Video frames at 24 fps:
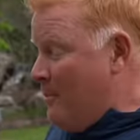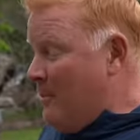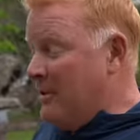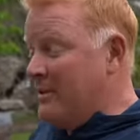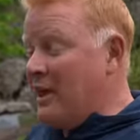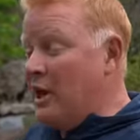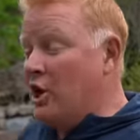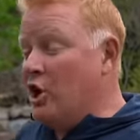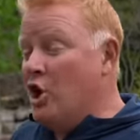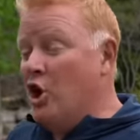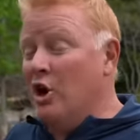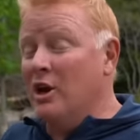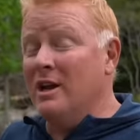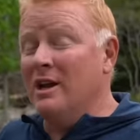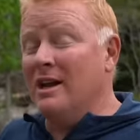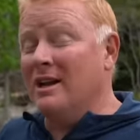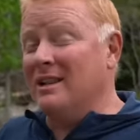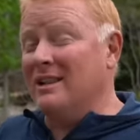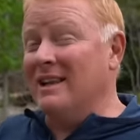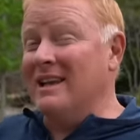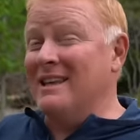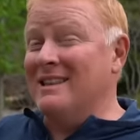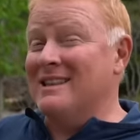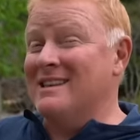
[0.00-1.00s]
but they couldn't
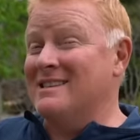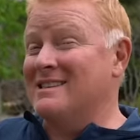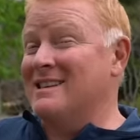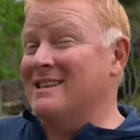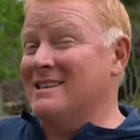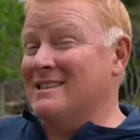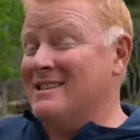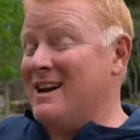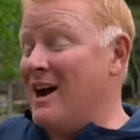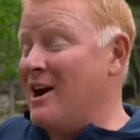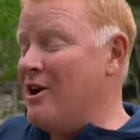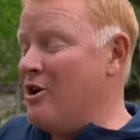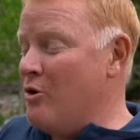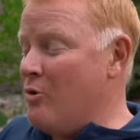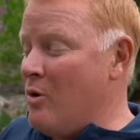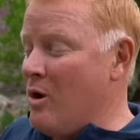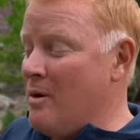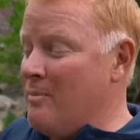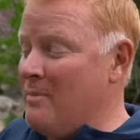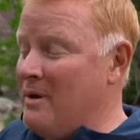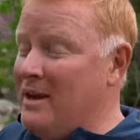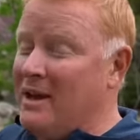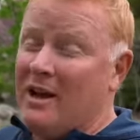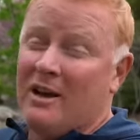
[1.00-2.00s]
clean this entire
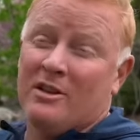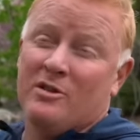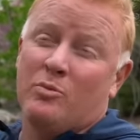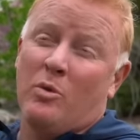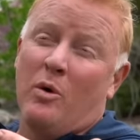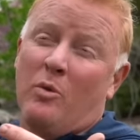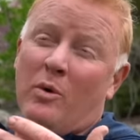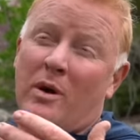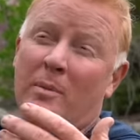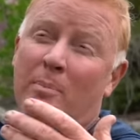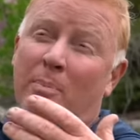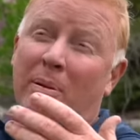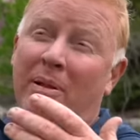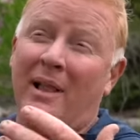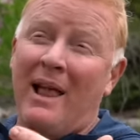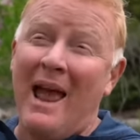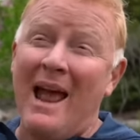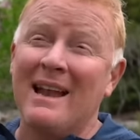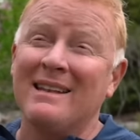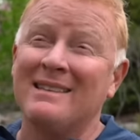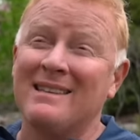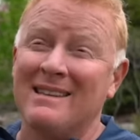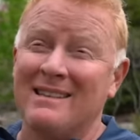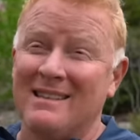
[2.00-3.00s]
one because when we
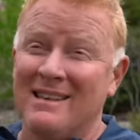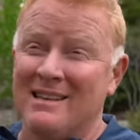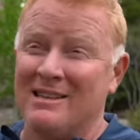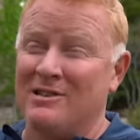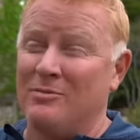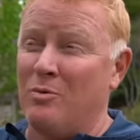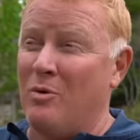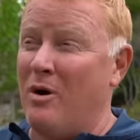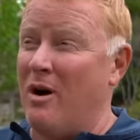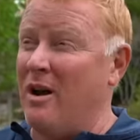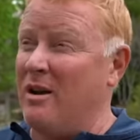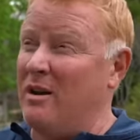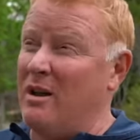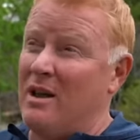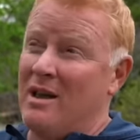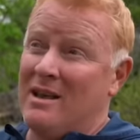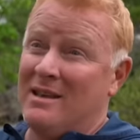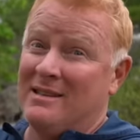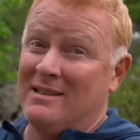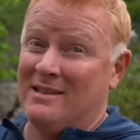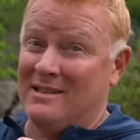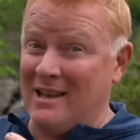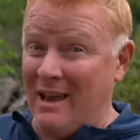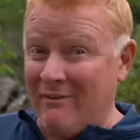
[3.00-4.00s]
planted this one
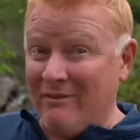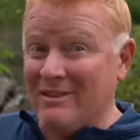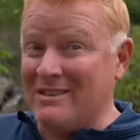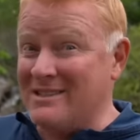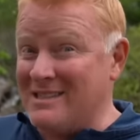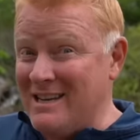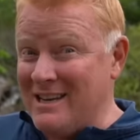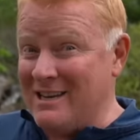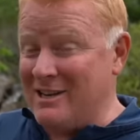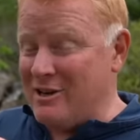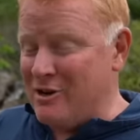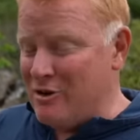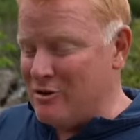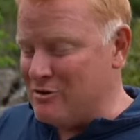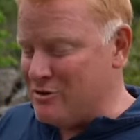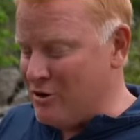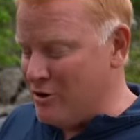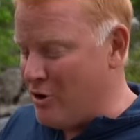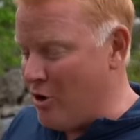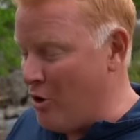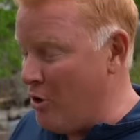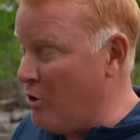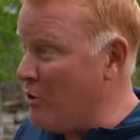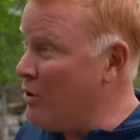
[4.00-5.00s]
seventeen years
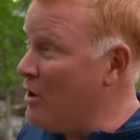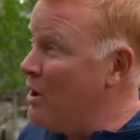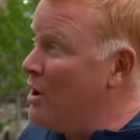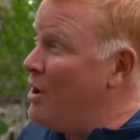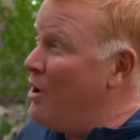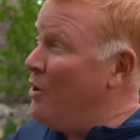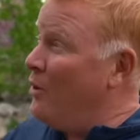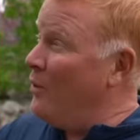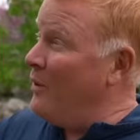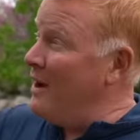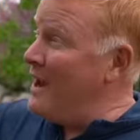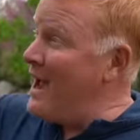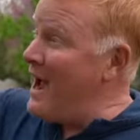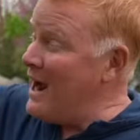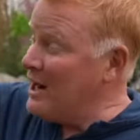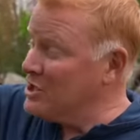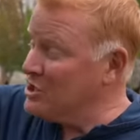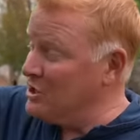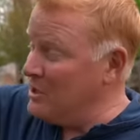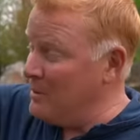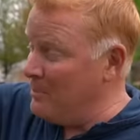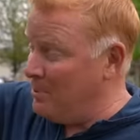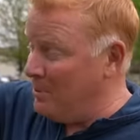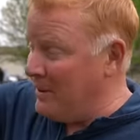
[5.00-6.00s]
ago, we
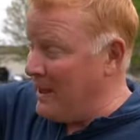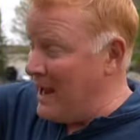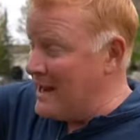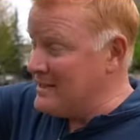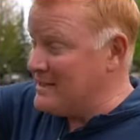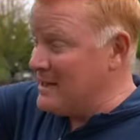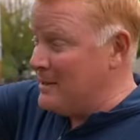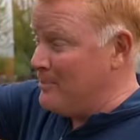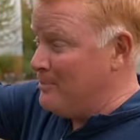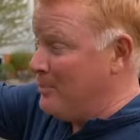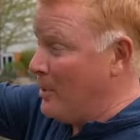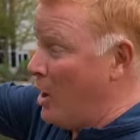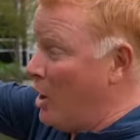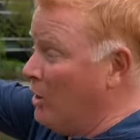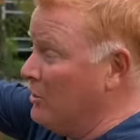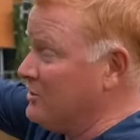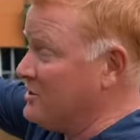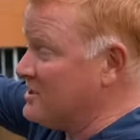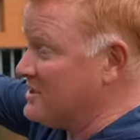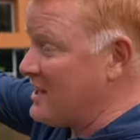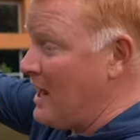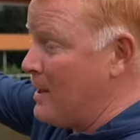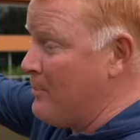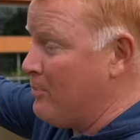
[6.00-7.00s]
actually planted bald
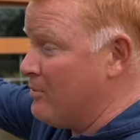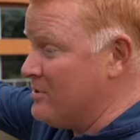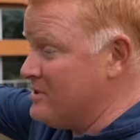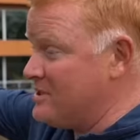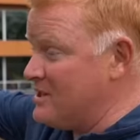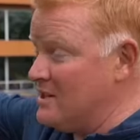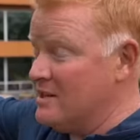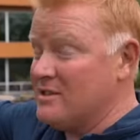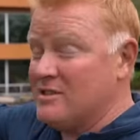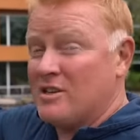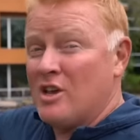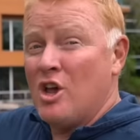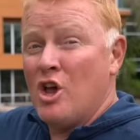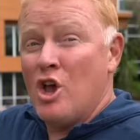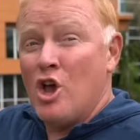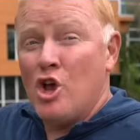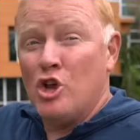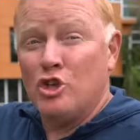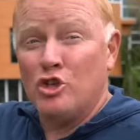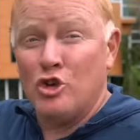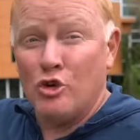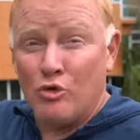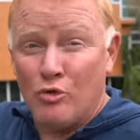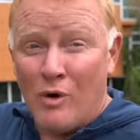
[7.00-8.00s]
cypresses
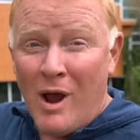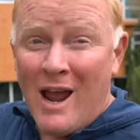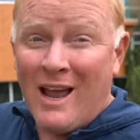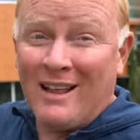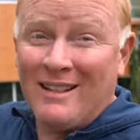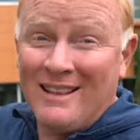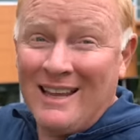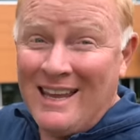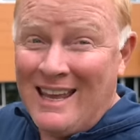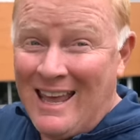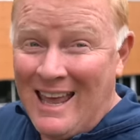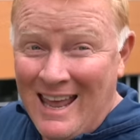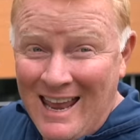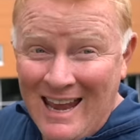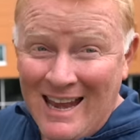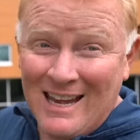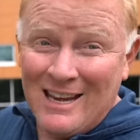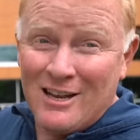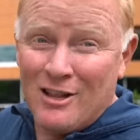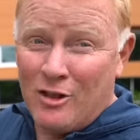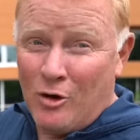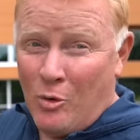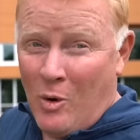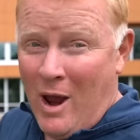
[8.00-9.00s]
directly
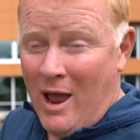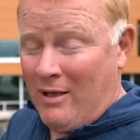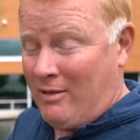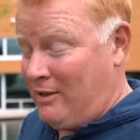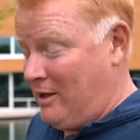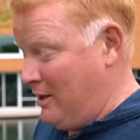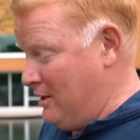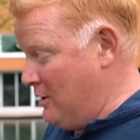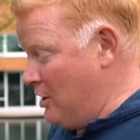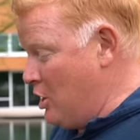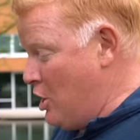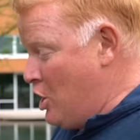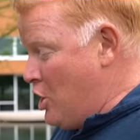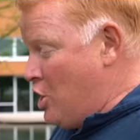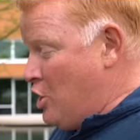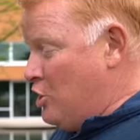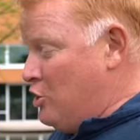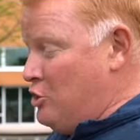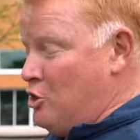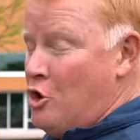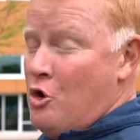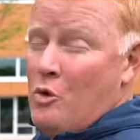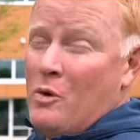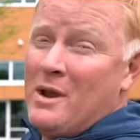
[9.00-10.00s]
into the wetland,
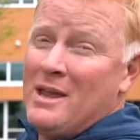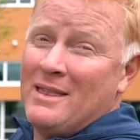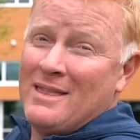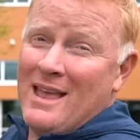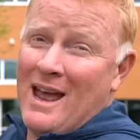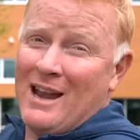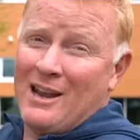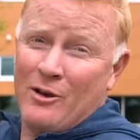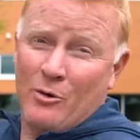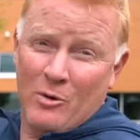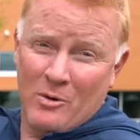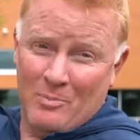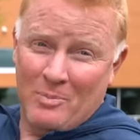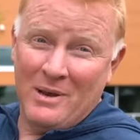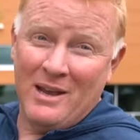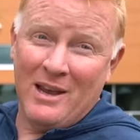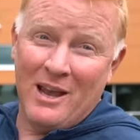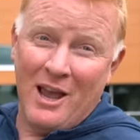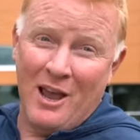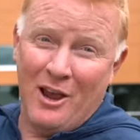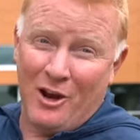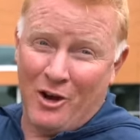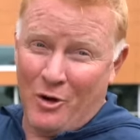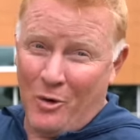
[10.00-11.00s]
knowing that it would
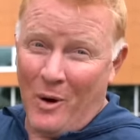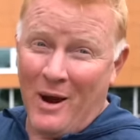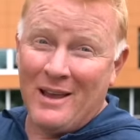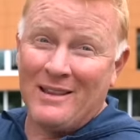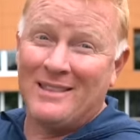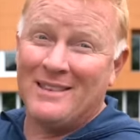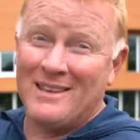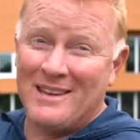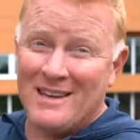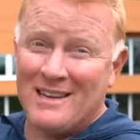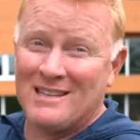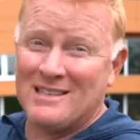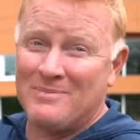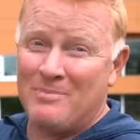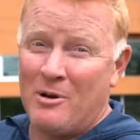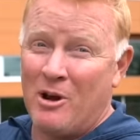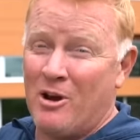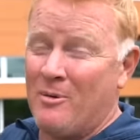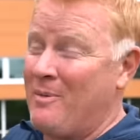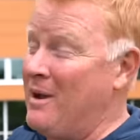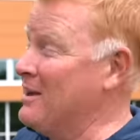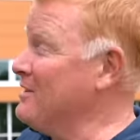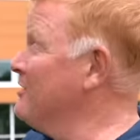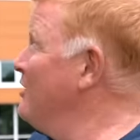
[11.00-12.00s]
be quite the
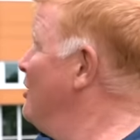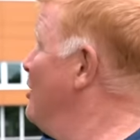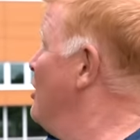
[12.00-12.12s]
experiment.